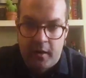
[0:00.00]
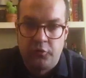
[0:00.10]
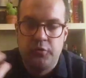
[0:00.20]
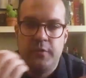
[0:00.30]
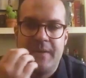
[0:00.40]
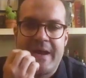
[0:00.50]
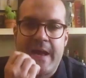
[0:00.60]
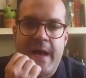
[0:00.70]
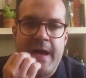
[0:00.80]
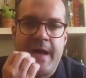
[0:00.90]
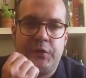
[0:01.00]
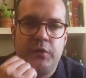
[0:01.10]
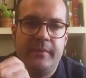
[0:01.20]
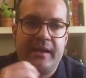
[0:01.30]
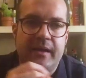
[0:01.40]
onto the big onto
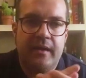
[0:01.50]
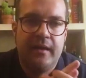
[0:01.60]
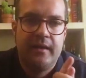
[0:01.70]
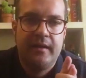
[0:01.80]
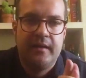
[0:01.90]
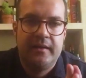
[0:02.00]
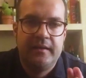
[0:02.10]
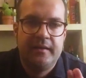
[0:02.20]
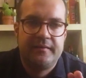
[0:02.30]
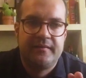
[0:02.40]
the big uh,